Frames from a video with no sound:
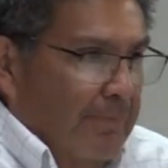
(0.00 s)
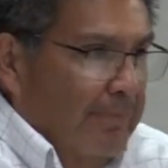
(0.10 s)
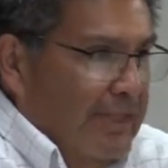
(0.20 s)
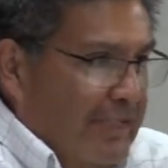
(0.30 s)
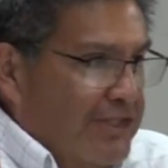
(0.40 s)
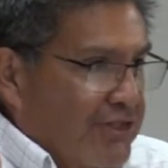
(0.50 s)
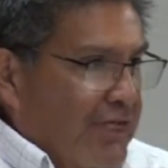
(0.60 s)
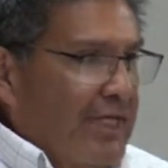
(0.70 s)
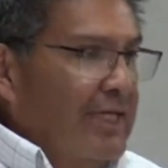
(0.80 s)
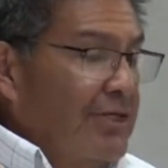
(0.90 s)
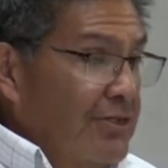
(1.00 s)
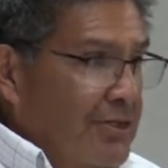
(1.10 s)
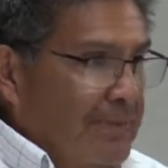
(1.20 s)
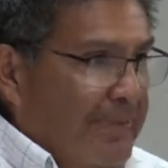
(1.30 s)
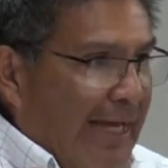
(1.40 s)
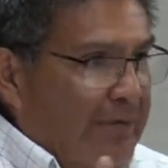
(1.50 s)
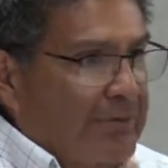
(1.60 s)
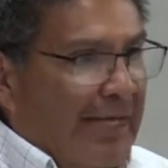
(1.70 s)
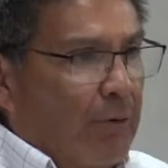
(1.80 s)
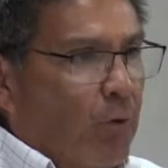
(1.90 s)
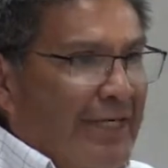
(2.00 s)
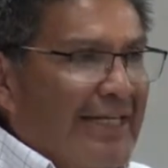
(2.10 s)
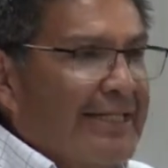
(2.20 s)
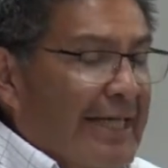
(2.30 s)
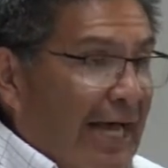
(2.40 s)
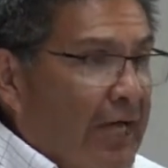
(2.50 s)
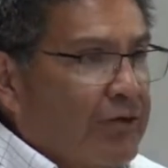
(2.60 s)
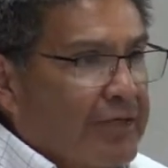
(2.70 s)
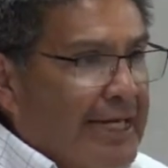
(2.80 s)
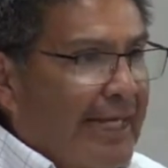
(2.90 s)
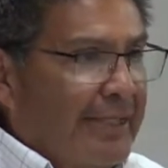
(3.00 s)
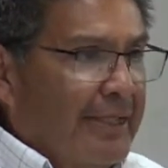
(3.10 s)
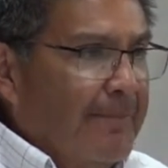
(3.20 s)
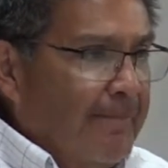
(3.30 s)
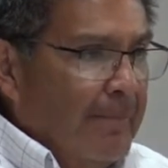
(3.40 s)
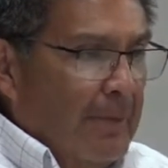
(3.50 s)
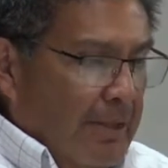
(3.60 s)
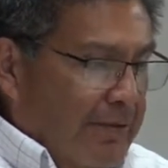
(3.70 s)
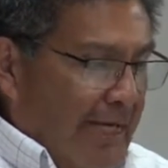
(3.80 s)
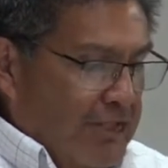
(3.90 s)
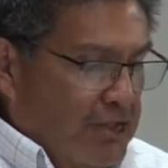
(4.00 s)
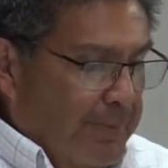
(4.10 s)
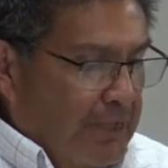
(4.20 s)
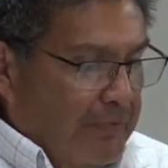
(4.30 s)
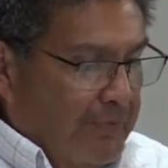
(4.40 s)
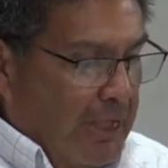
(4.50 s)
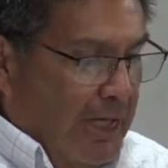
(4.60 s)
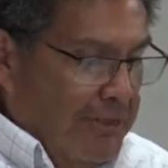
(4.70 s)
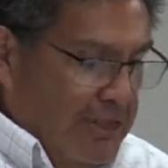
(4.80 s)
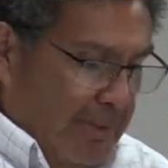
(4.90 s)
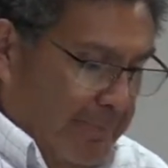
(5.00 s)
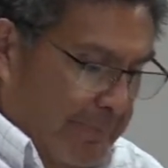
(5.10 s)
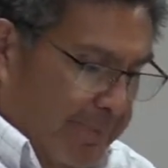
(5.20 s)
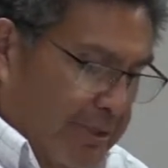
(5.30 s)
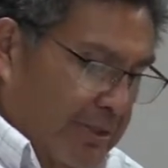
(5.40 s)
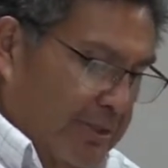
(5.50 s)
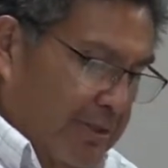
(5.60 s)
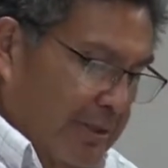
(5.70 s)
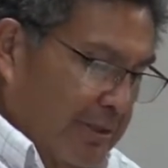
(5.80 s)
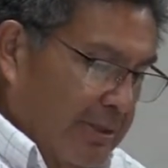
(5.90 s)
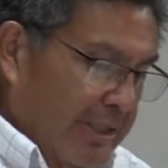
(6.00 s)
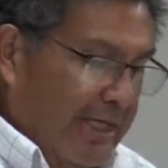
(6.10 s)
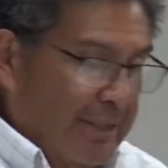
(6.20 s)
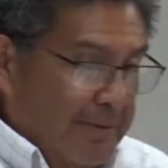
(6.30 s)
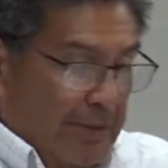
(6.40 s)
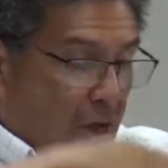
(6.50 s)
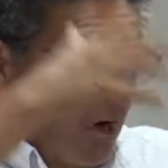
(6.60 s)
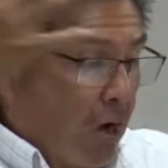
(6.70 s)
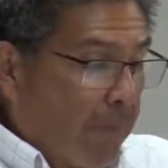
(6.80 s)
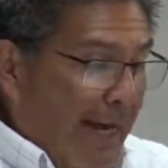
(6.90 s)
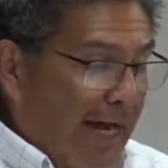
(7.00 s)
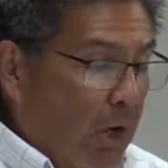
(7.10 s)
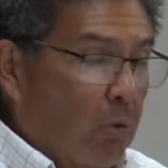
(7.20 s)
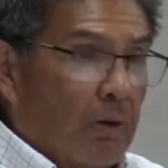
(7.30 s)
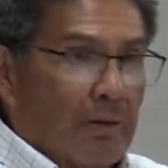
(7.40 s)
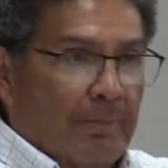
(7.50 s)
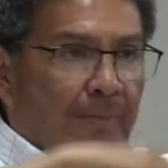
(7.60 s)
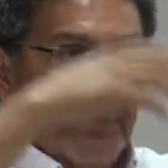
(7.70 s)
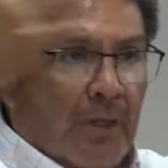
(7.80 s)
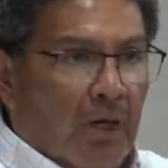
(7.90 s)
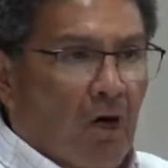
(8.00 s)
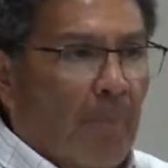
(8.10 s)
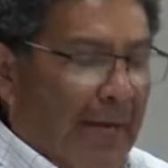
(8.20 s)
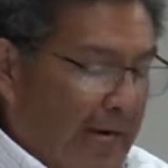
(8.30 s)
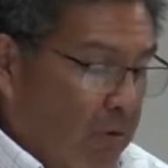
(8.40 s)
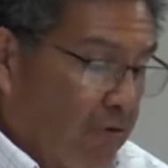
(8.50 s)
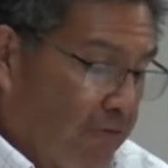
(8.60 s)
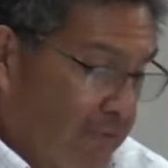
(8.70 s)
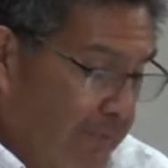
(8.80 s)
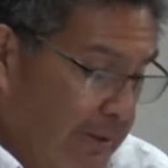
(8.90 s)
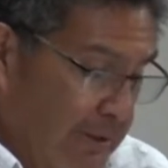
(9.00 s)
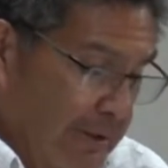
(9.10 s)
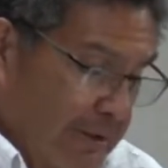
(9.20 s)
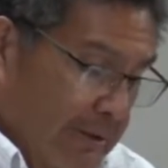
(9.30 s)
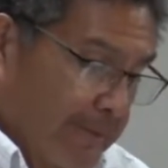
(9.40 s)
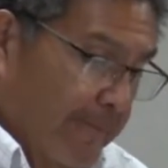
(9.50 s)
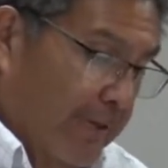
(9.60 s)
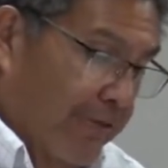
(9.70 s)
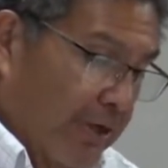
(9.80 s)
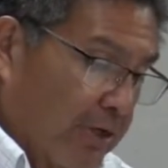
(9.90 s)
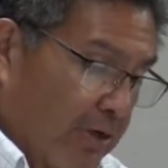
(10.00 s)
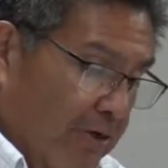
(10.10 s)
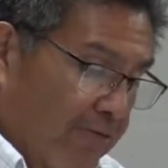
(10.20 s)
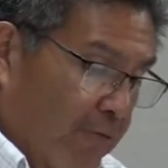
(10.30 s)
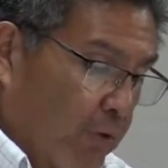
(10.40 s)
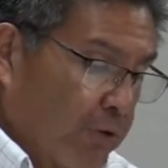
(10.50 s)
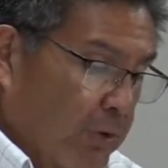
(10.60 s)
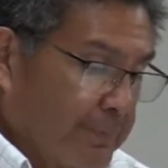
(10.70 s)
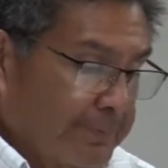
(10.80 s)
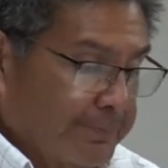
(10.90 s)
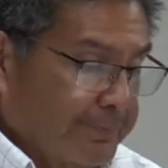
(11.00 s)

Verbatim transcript: but it's things that, that we encounter daily that speak of God's omnipotence. Again, all power, all powerful. The third or the fourth one,